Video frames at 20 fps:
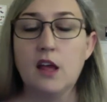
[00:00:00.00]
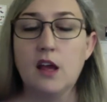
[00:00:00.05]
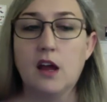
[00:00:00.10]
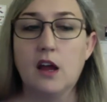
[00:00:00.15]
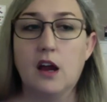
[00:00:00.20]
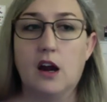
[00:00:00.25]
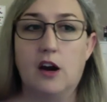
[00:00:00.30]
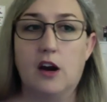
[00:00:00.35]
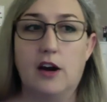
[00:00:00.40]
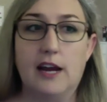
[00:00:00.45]

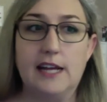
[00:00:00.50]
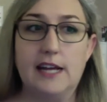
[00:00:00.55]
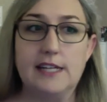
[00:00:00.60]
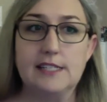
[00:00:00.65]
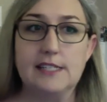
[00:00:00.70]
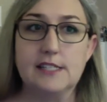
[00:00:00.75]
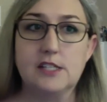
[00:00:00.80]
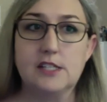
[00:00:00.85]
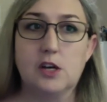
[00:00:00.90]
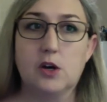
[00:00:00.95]
All right,
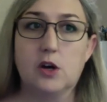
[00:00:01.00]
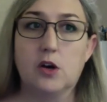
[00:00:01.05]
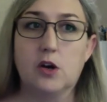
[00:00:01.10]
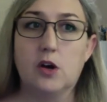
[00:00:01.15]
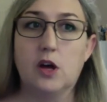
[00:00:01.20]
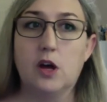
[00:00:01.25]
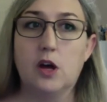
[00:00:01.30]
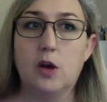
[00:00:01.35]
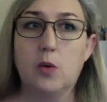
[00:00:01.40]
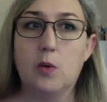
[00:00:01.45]
so
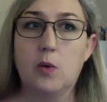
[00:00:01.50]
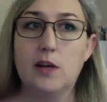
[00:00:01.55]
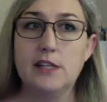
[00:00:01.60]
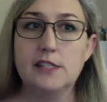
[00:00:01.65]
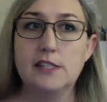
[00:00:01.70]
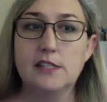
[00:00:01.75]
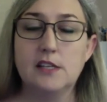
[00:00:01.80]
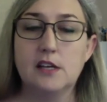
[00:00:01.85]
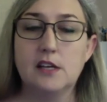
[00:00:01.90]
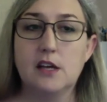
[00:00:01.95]

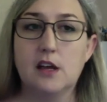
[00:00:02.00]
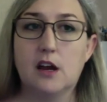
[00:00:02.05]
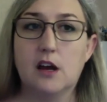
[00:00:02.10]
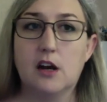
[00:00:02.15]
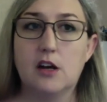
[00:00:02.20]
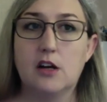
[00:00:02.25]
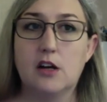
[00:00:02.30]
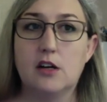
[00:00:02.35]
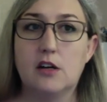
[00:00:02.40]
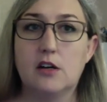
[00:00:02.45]
once
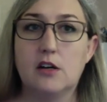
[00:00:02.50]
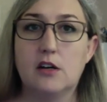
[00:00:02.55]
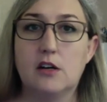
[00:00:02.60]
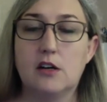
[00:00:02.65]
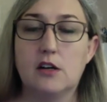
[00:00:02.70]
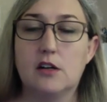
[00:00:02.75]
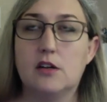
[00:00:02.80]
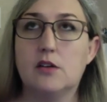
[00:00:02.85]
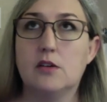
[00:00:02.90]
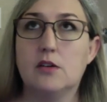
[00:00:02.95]

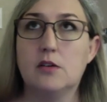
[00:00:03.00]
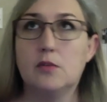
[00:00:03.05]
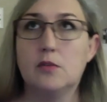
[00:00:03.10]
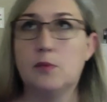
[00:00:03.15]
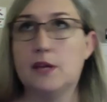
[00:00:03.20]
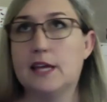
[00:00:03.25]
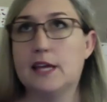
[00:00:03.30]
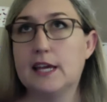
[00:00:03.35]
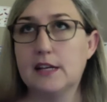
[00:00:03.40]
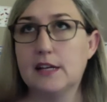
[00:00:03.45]

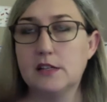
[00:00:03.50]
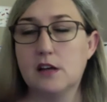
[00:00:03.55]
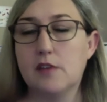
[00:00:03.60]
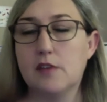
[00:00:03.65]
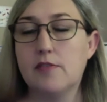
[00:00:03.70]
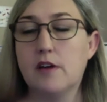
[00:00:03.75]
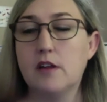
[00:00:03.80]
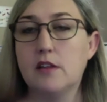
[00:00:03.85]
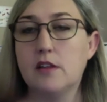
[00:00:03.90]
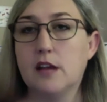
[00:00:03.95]
we kicked off
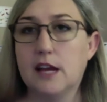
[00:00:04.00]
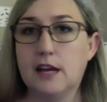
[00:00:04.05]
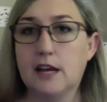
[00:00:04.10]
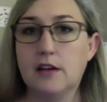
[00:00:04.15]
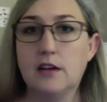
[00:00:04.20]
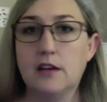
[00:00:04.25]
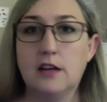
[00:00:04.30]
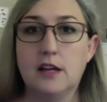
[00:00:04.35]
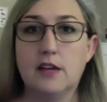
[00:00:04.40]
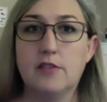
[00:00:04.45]

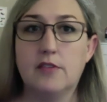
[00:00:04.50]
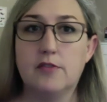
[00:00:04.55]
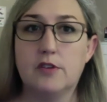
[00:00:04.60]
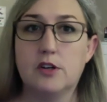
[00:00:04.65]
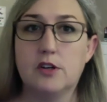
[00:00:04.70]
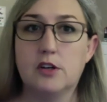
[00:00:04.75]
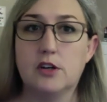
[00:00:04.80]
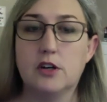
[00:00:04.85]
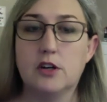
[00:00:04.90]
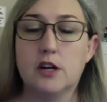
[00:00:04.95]
online
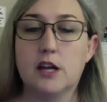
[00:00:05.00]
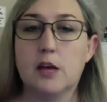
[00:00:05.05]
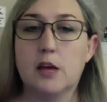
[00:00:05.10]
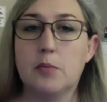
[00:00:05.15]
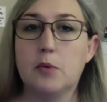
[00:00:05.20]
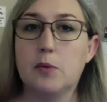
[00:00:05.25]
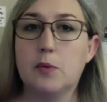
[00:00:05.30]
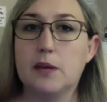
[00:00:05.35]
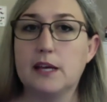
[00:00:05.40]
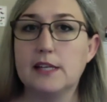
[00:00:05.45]
for a
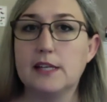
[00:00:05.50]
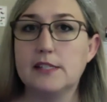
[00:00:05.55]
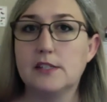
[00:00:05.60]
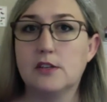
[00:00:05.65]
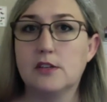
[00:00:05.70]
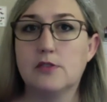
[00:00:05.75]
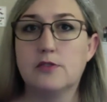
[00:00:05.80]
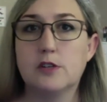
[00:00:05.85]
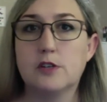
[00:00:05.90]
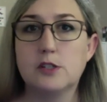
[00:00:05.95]
couple weeks. So
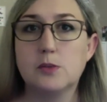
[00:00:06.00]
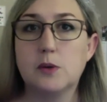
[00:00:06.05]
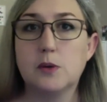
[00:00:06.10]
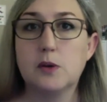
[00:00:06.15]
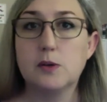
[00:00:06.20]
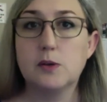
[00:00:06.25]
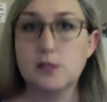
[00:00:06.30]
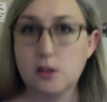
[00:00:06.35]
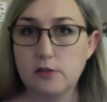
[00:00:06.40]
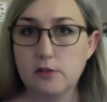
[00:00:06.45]
the first week
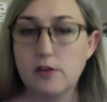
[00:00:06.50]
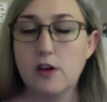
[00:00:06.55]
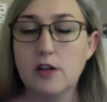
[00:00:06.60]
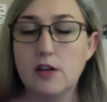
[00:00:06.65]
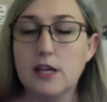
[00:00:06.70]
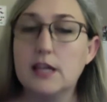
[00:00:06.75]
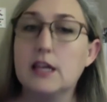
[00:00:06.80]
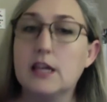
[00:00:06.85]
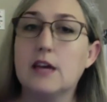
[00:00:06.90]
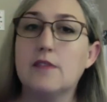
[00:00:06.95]
was our fall
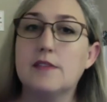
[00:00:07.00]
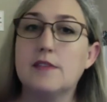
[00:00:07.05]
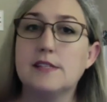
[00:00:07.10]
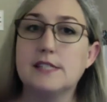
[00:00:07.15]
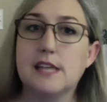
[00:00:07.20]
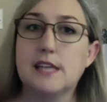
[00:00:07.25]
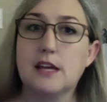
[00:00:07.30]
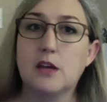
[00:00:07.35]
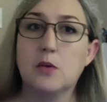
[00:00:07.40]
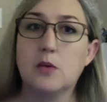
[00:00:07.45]
kickoff. The
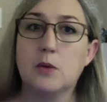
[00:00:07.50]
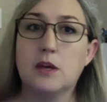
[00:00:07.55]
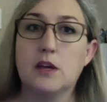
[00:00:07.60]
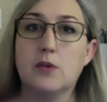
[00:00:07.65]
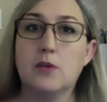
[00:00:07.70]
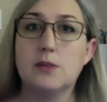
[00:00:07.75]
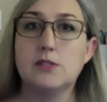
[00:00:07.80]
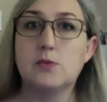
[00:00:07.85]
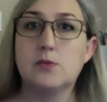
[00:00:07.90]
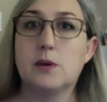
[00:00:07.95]
second week
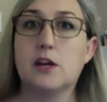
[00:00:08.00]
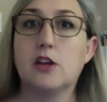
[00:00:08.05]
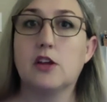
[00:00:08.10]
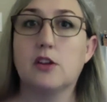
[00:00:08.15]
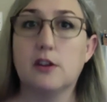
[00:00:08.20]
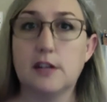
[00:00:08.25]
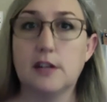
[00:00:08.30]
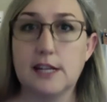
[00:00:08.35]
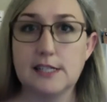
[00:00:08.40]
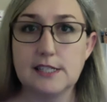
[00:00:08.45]
was
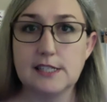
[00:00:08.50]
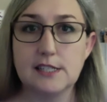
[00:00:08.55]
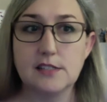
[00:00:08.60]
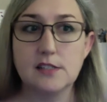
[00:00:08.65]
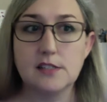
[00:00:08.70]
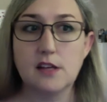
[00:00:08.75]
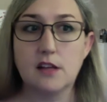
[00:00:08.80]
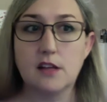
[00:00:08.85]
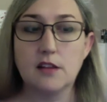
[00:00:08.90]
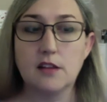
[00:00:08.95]
regular
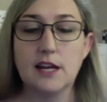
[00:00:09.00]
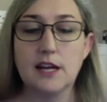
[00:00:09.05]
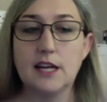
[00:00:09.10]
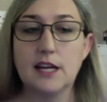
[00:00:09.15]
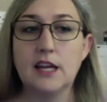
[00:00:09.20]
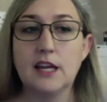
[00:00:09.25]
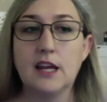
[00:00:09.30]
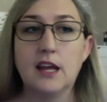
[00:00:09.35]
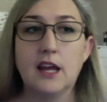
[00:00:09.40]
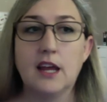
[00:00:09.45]
lessons online.
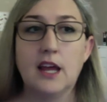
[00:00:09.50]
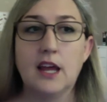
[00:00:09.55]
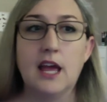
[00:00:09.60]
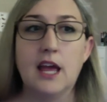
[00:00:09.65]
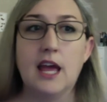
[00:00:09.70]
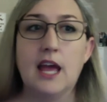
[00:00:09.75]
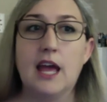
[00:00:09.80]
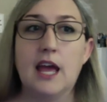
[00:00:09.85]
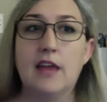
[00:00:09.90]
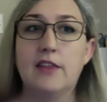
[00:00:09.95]

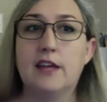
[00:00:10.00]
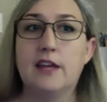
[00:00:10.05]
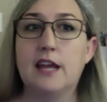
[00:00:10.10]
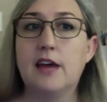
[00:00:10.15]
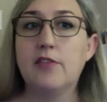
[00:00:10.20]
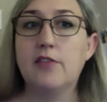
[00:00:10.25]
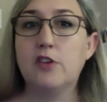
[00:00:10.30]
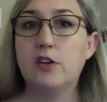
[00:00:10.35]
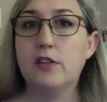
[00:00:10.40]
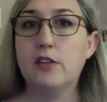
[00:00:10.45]
And then
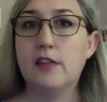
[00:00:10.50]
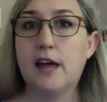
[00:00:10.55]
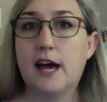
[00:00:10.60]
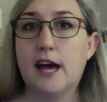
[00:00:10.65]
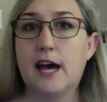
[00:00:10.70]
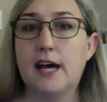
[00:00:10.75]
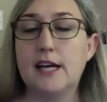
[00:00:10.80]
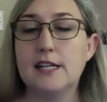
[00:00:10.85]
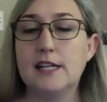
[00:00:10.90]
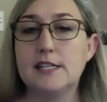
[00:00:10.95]
after
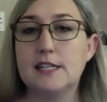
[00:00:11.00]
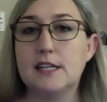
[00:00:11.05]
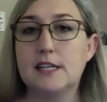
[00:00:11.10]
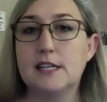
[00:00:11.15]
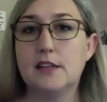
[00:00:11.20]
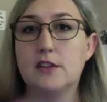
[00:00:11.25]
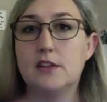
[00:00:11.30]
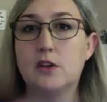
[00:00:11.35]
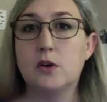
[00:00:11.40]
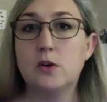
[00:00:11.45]
that,
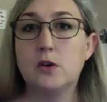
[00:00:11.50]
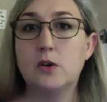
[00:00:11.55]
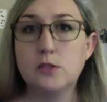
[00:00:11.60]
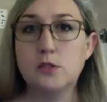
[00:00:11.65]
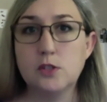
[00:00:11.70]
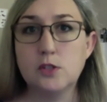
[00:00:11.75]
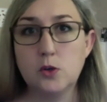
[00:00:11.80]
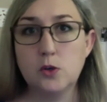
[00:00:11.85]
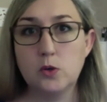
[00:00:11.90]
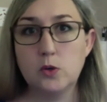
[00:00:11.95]
those
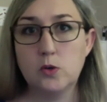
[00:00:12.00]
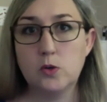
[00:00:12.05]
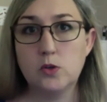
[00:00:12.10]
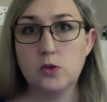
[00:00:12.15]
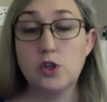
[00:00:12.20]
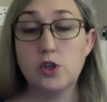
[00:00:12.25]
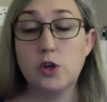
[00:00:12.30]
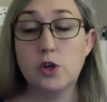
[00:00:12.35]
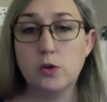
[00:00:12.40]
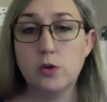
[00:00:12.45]
who
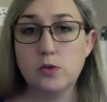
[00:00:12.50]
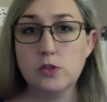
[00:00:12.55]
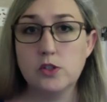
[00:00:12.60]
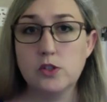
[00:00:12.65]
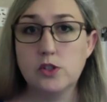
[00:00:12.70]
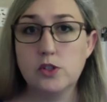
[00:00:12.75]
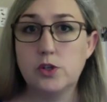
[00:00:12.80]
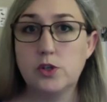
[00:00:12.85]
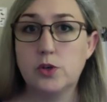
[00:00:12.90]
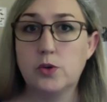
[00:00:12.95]
chose
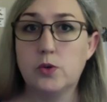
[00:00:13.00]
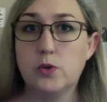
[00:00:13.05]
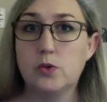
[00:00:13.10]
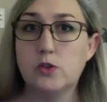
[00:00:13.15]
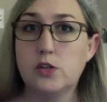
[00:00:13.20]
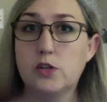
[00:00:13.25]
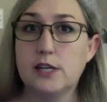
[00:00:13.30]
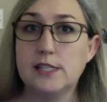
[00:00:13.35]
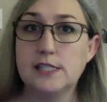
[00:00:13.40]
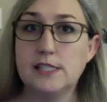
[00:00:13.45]
to
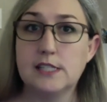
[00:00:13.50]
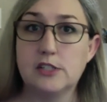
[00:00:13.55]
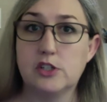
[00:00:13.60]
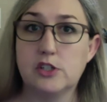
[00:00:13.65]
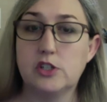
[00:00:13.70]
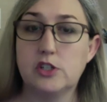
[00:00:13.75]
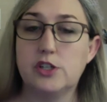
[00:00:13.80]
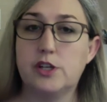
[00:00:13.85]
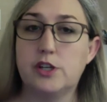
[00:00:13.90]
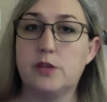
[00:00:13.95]

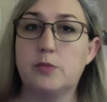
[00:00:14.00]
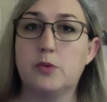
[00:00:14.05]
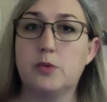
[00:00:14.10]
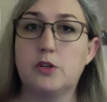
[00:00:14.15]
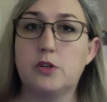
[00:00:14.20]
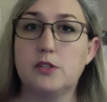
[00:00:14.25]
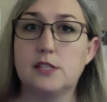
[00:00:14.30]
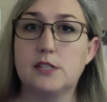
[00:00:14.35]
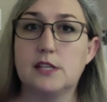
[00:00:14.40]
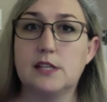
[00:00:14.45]
transition to
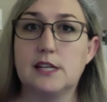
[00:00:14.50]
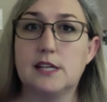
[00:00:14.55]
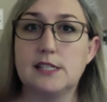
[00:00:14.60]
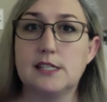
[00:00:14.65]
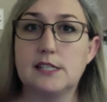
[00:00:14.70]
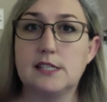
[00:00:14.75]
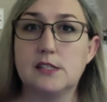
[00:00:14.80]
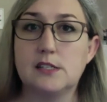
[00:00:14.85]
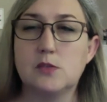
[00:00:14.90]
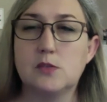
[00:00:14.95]
in-person
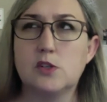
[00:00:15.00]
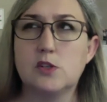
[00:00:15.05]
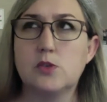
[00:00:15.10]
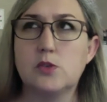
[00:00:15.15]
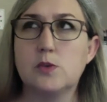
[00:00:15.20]
lessons, which